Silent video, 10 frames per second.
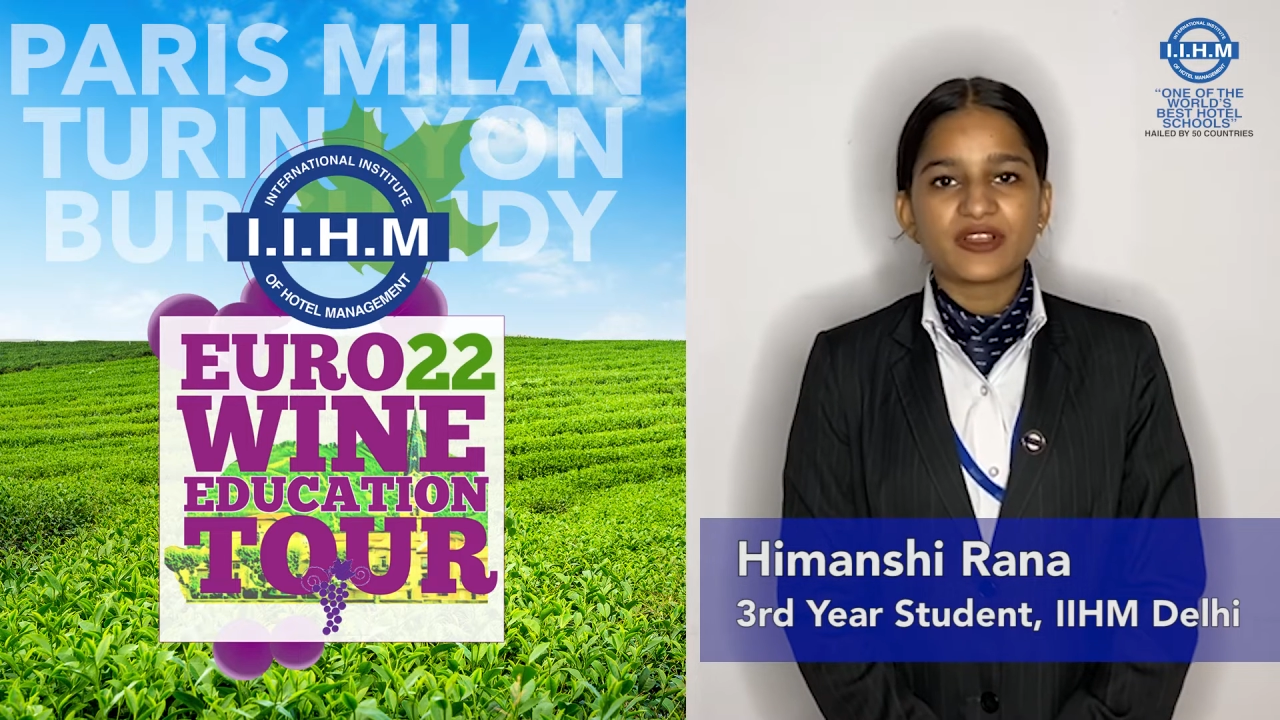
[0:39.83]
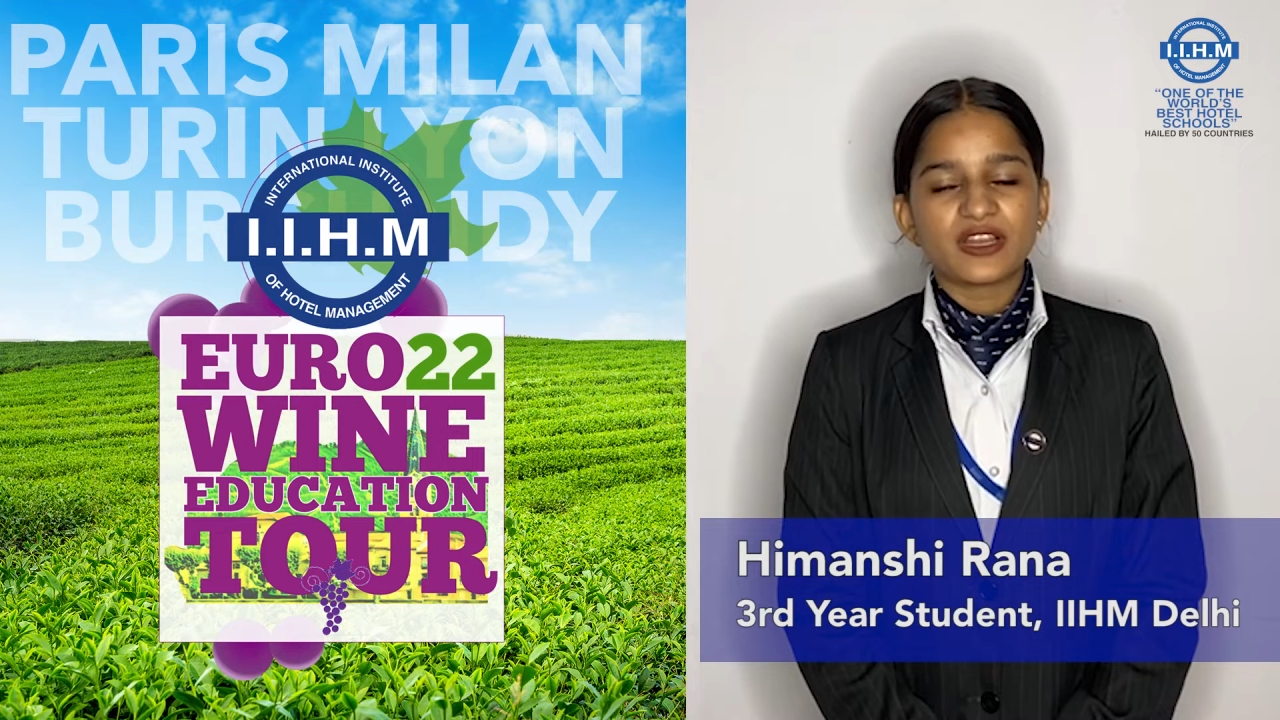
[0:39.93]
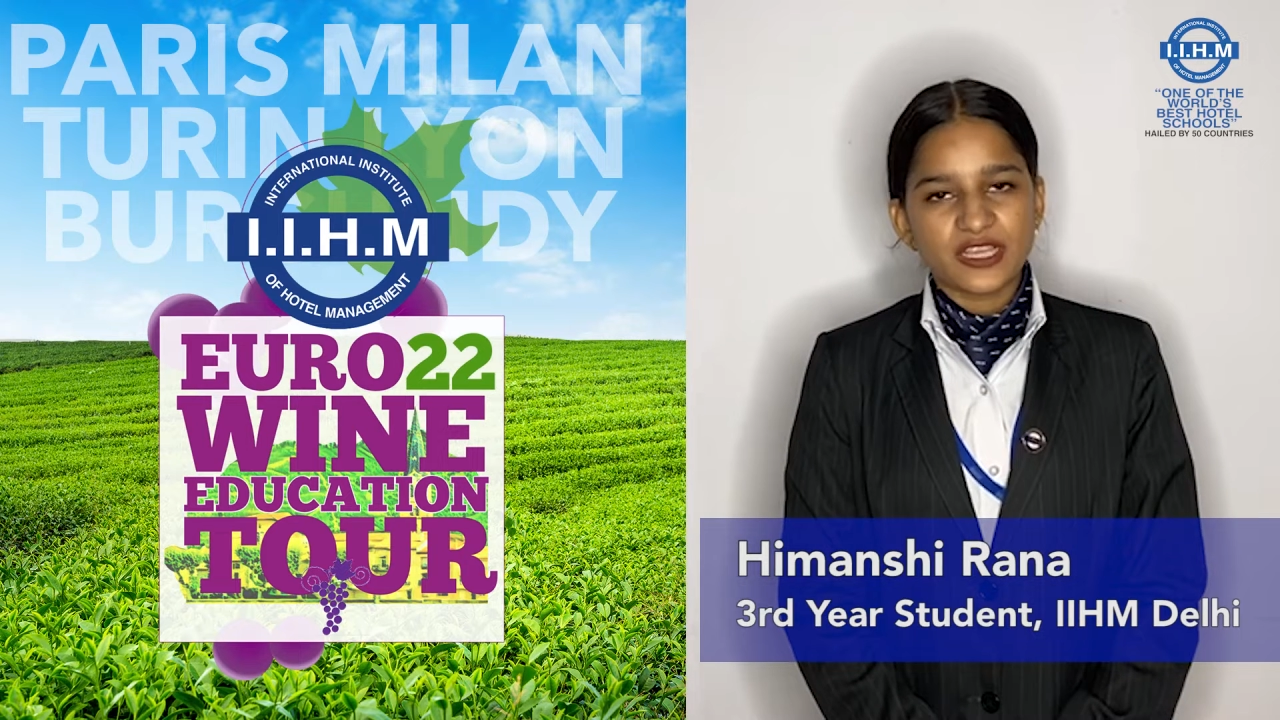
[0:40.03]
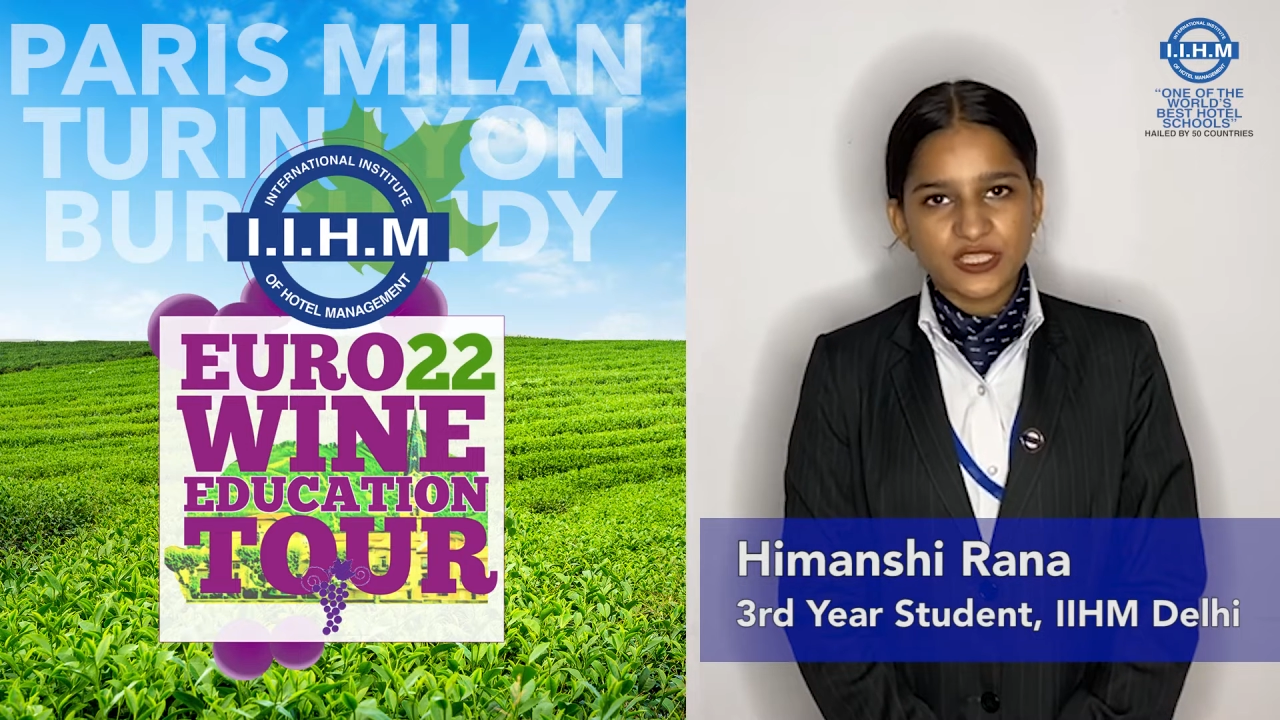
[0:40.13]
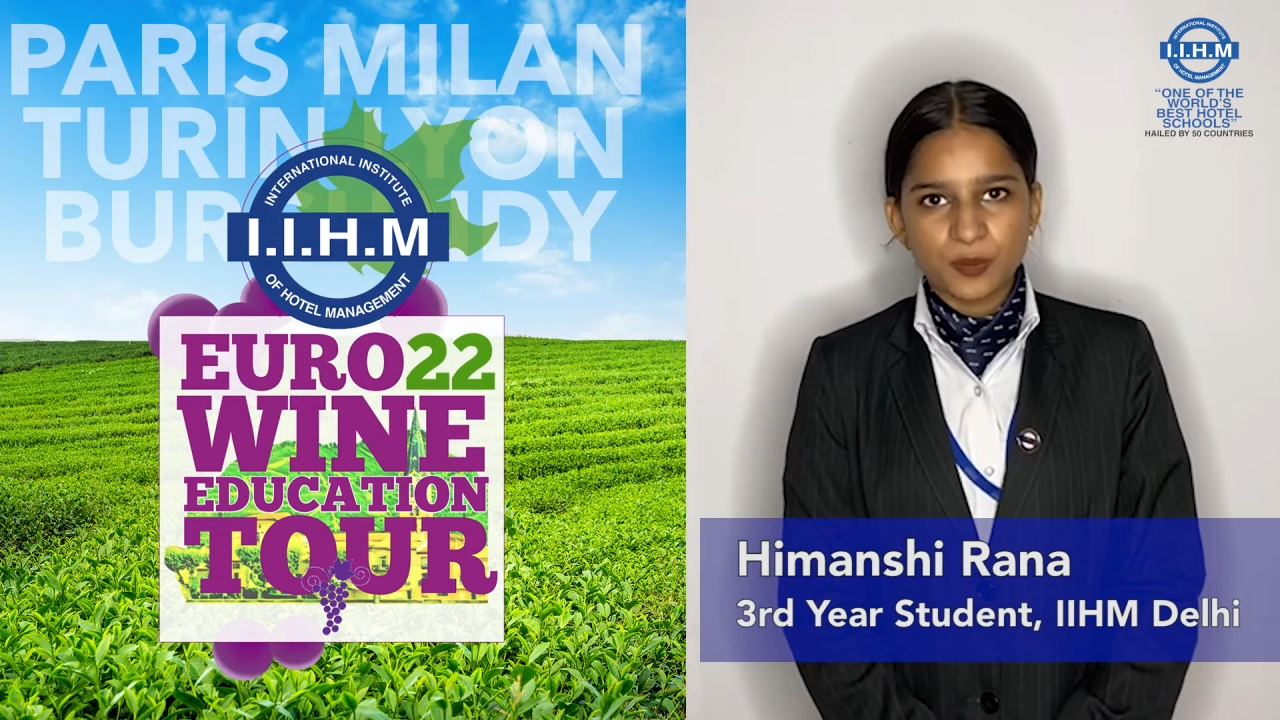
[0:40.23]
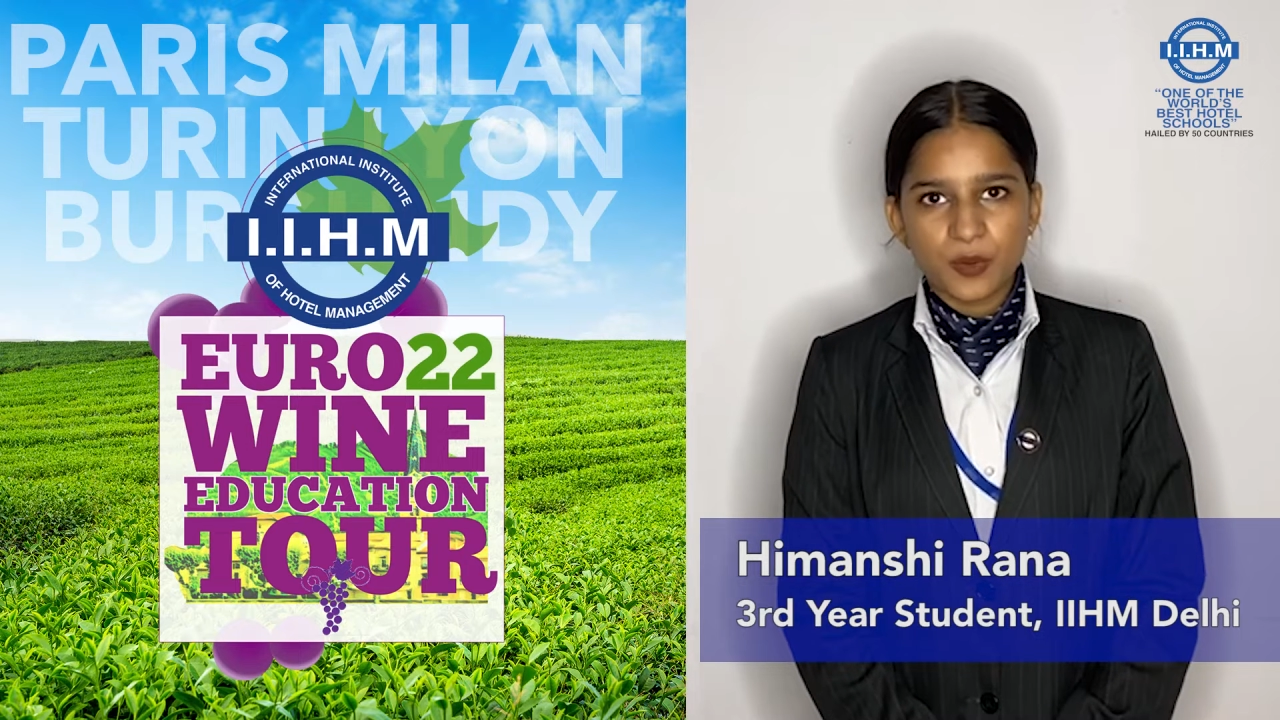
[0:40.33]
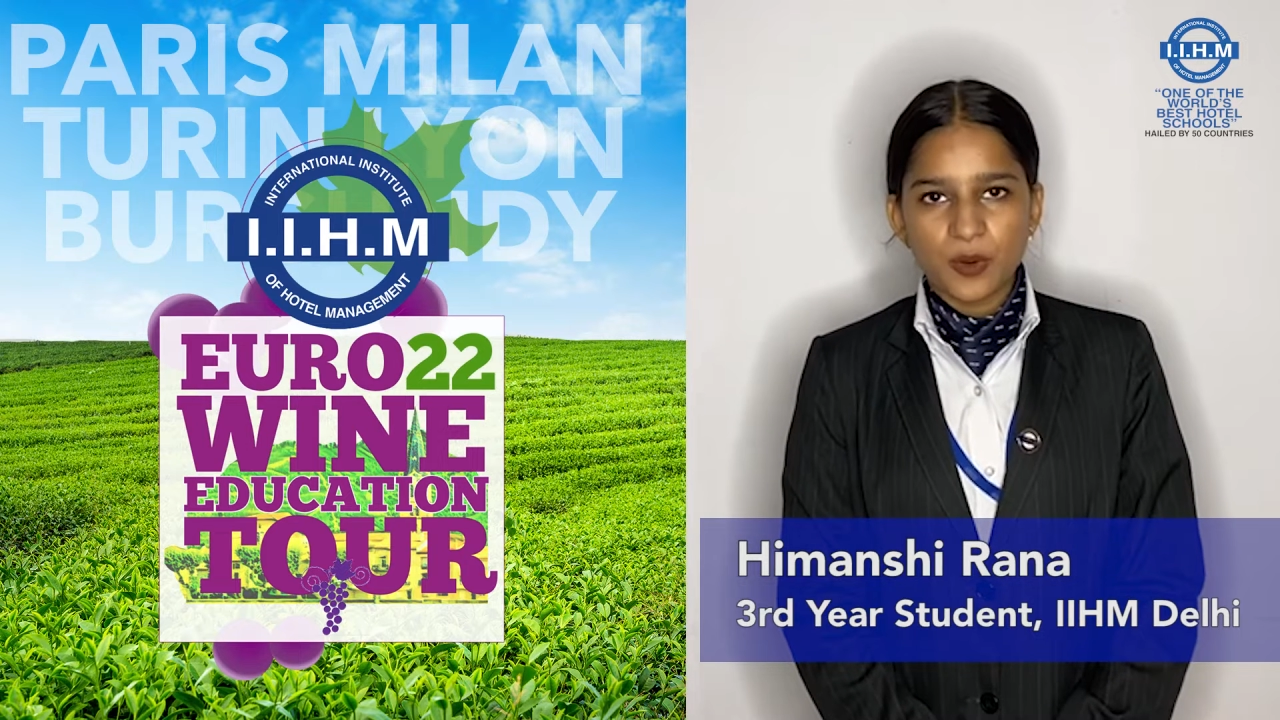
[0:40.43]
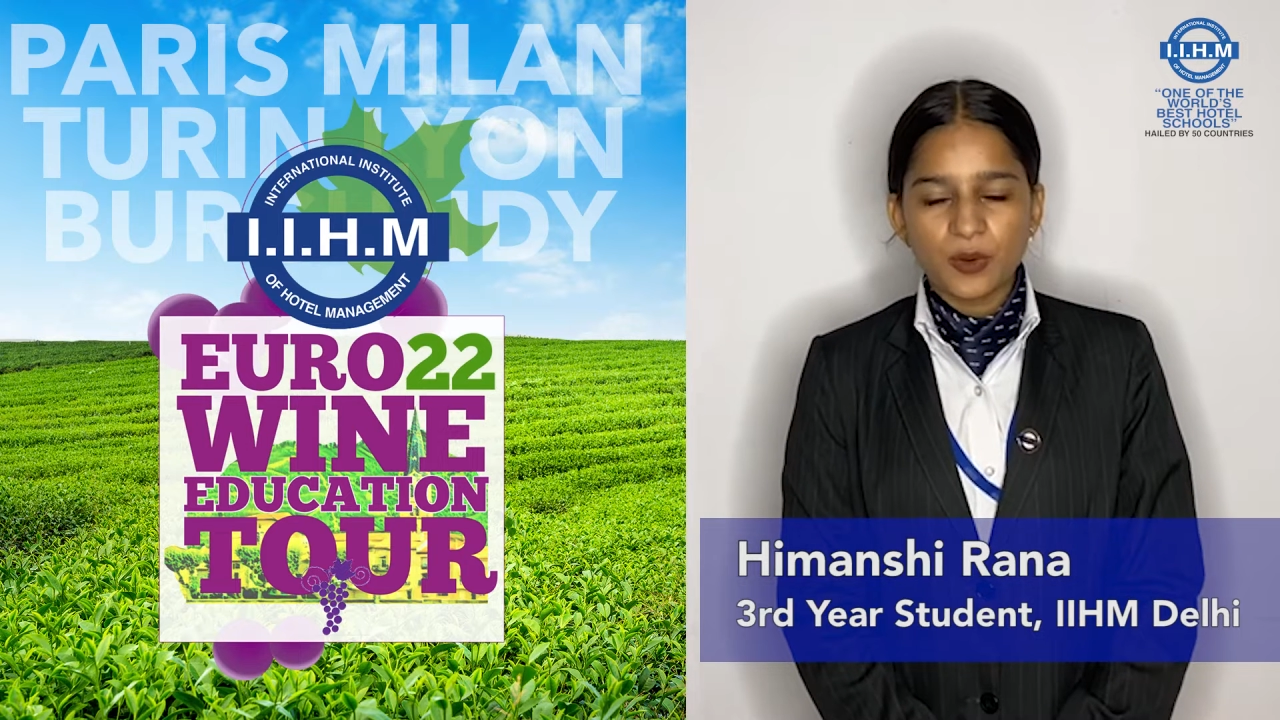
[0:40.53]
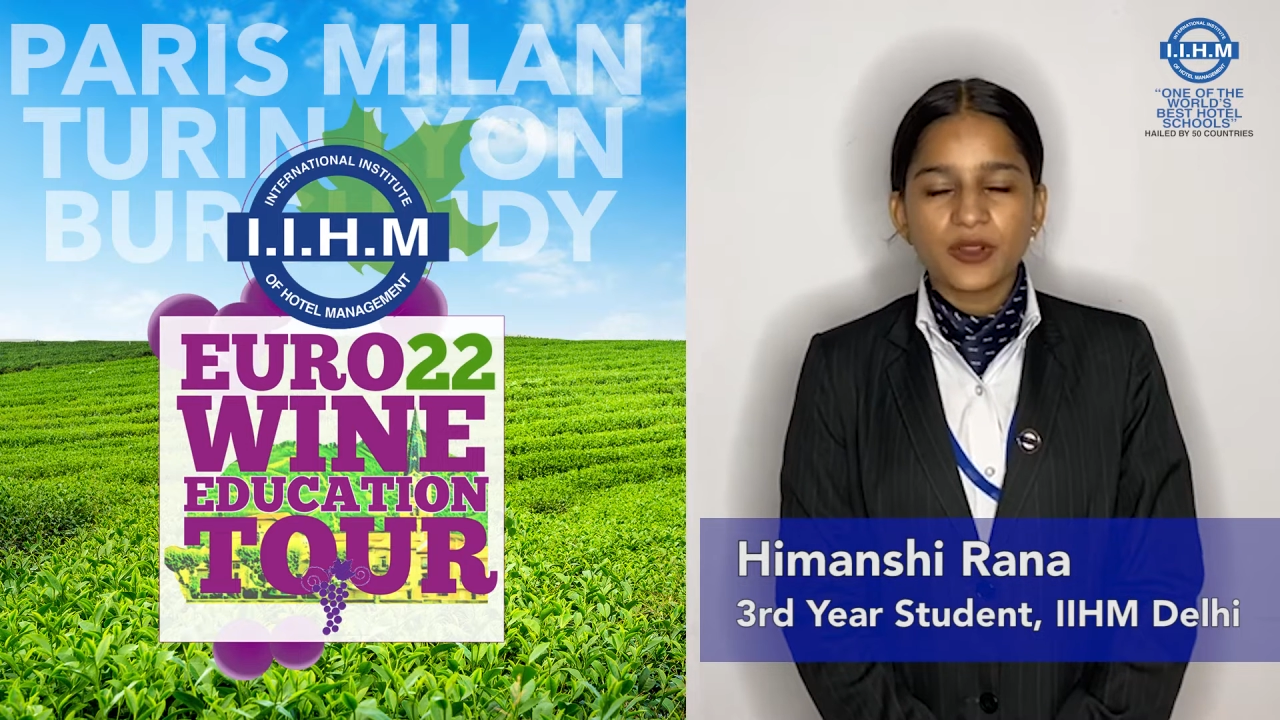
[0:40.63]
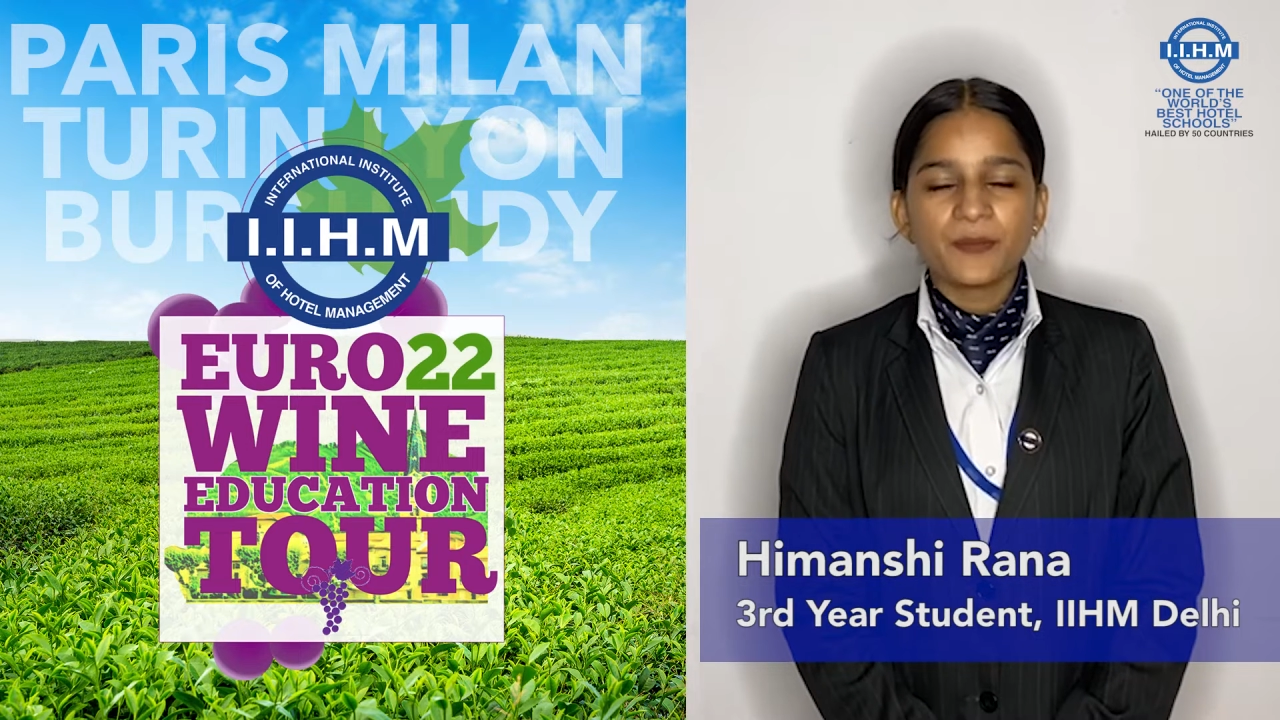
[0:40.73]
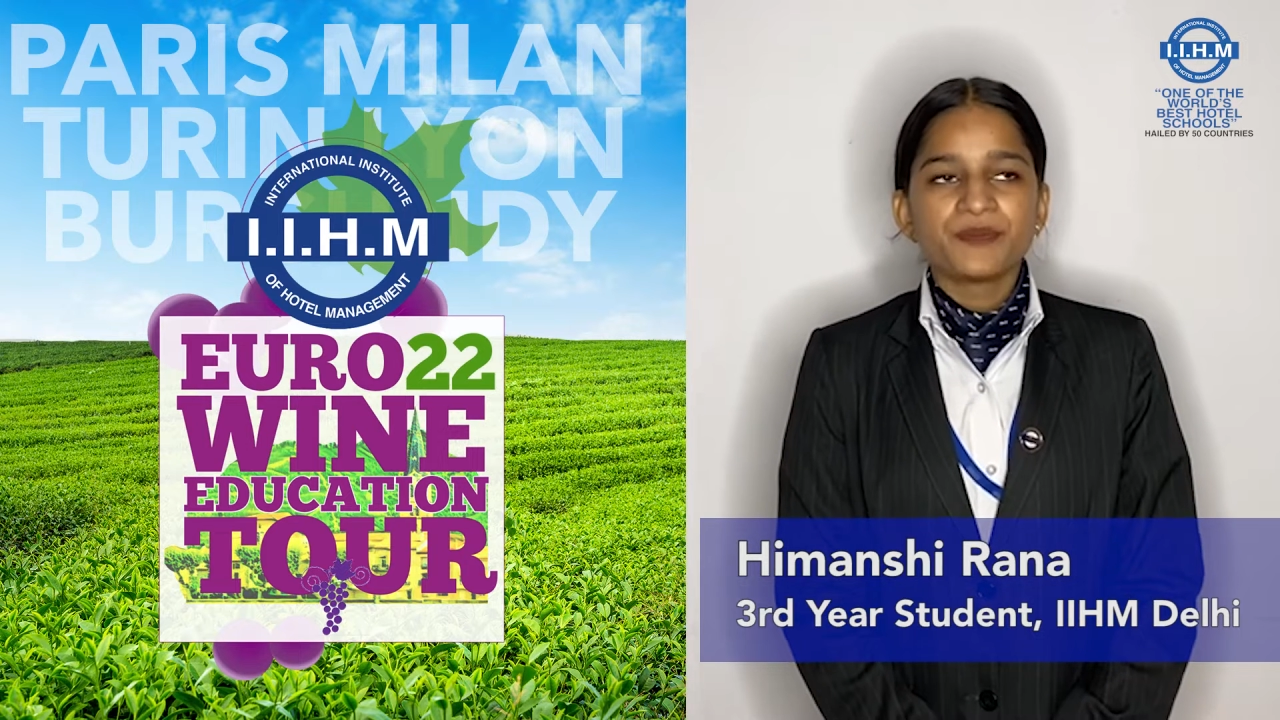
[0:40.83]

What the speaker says: we'll explore